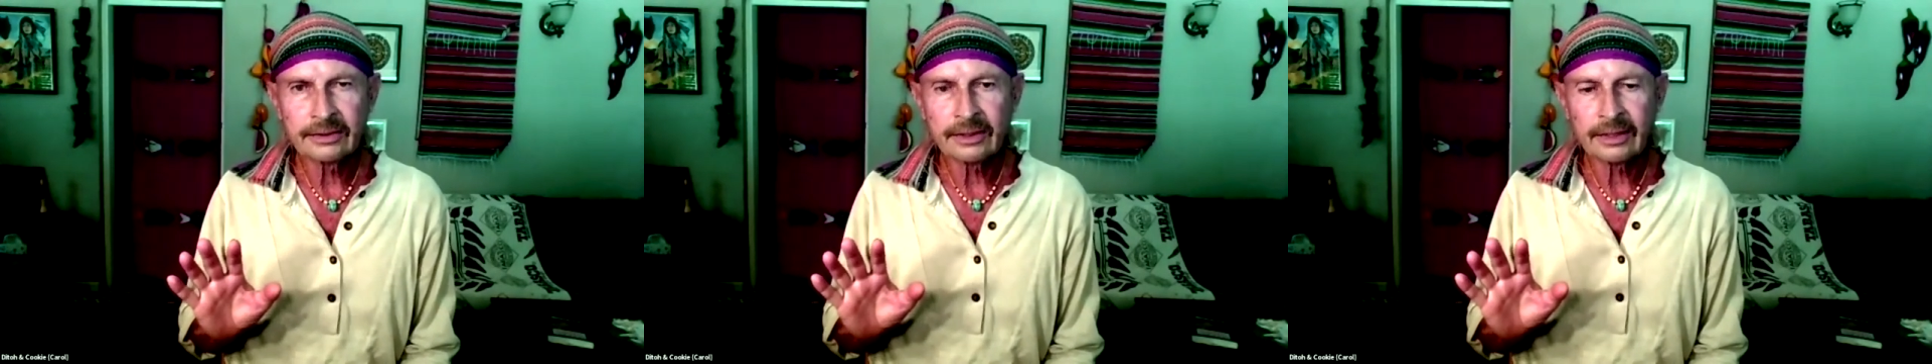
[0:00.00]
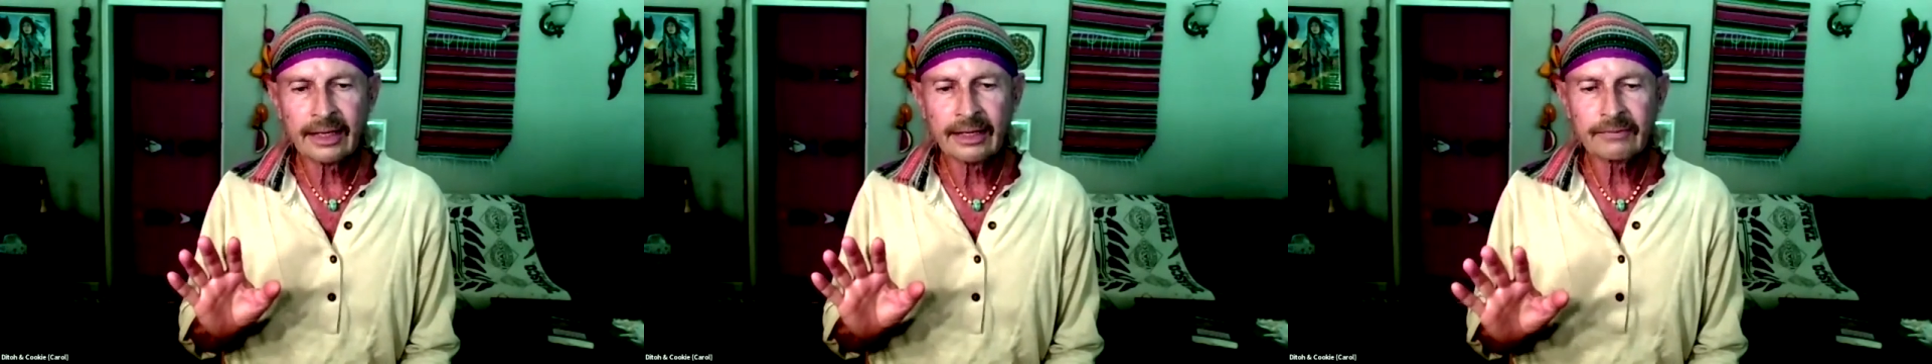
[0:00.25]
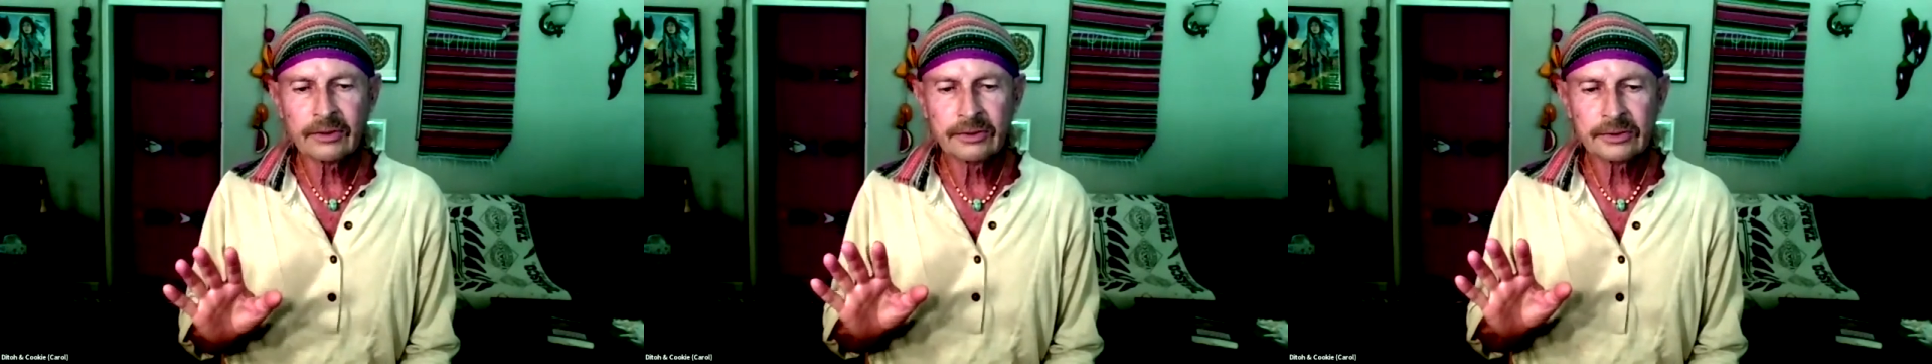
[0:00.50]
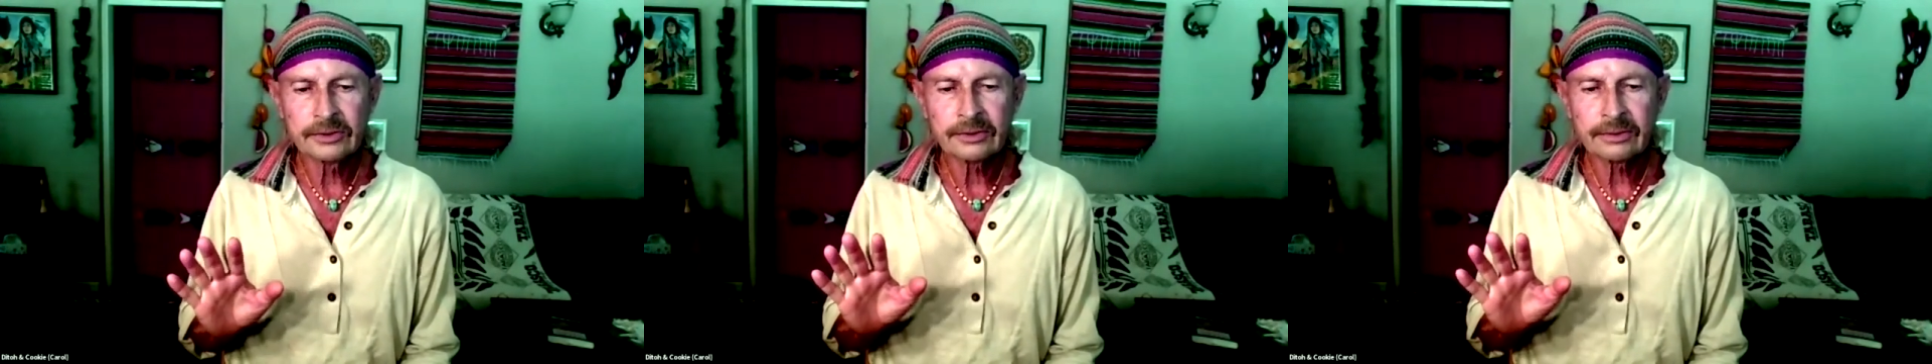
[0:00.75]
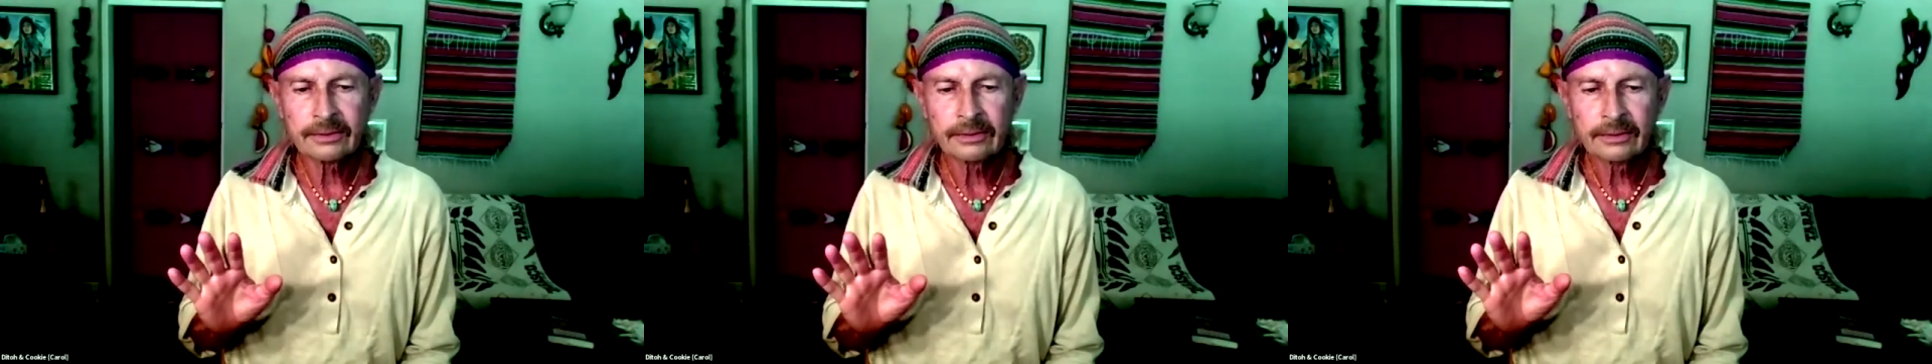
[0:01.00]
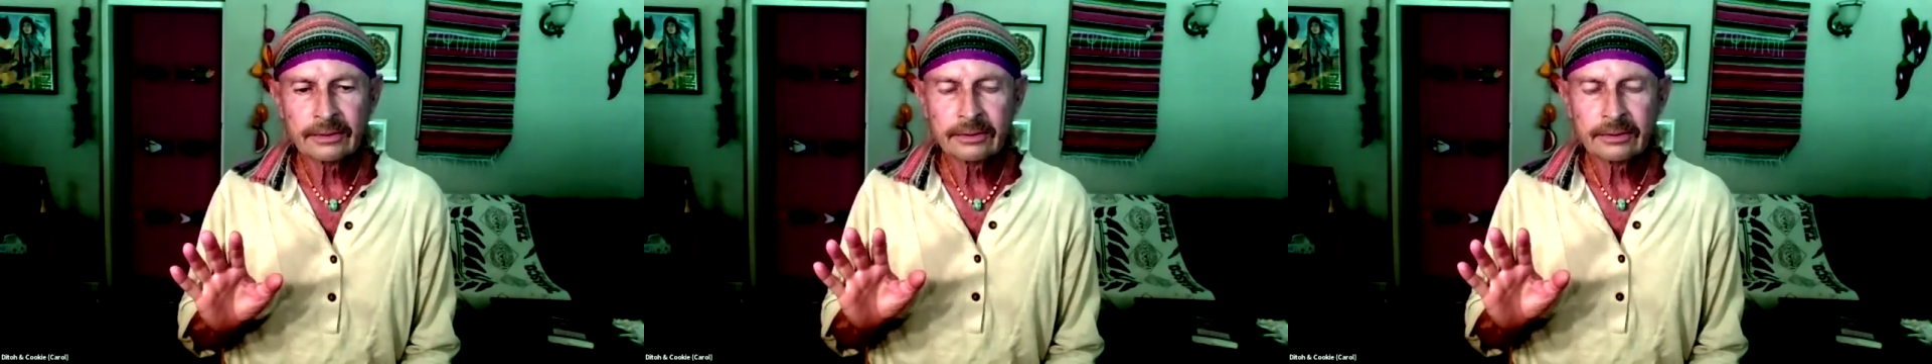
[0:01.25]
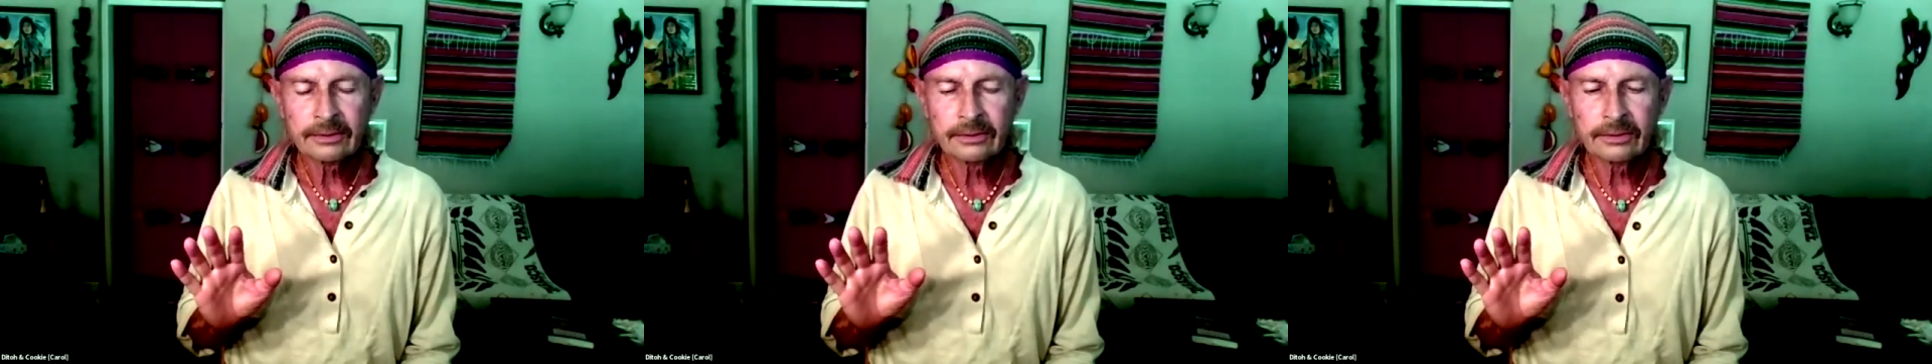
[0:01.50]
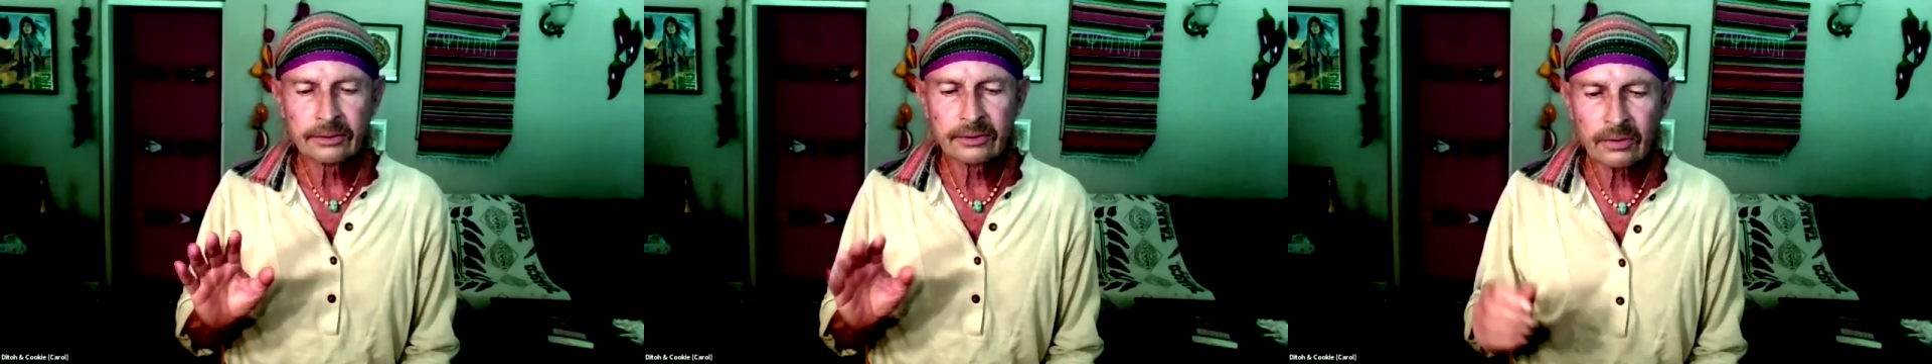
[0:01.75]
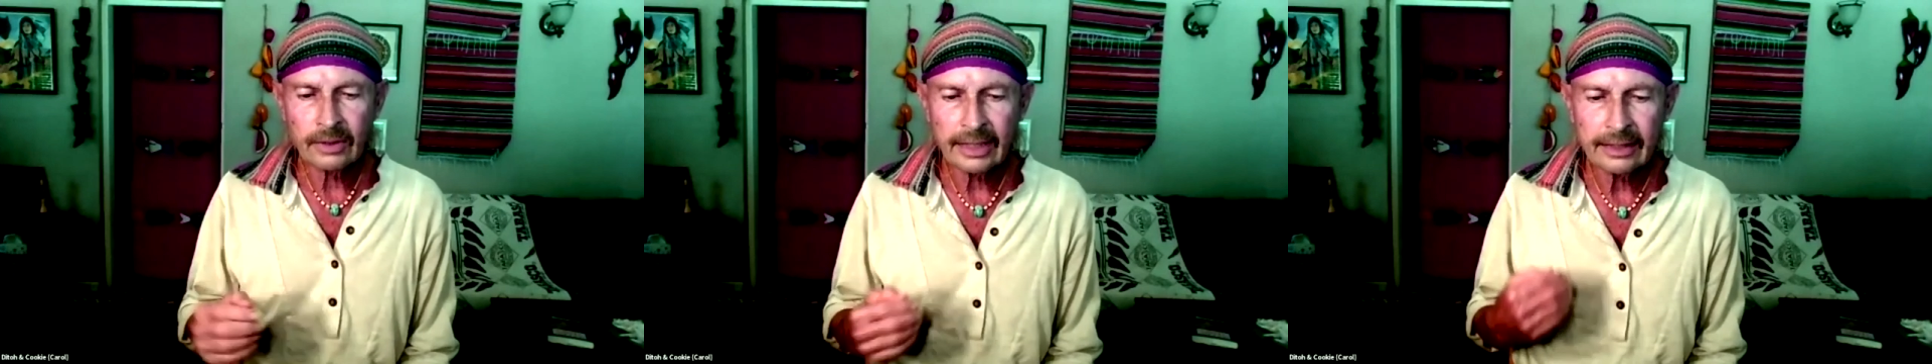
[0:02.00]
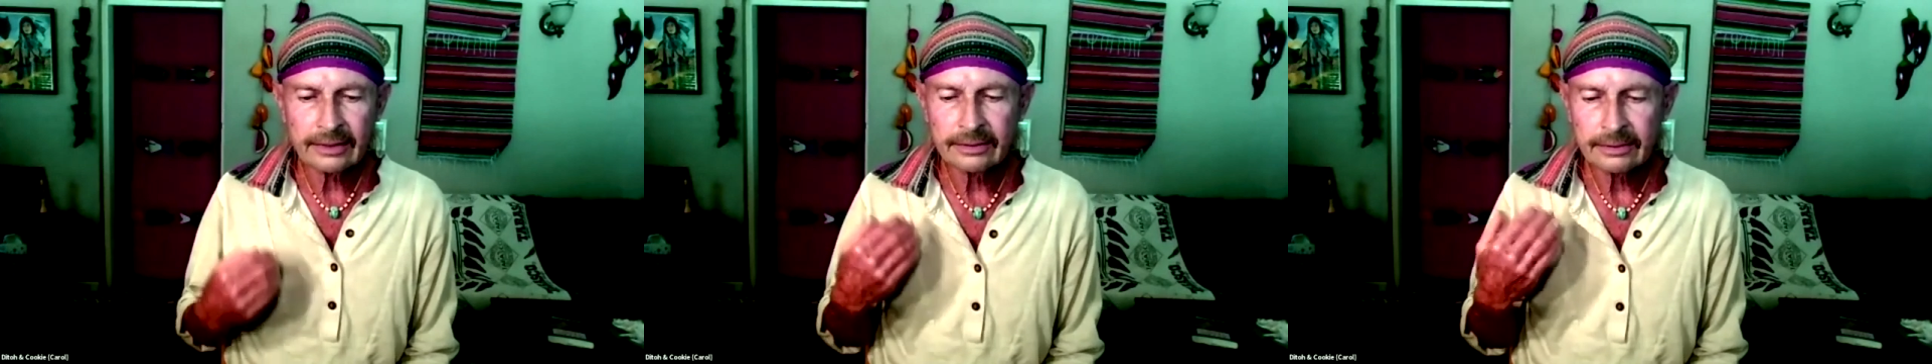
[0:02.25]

that I've used to create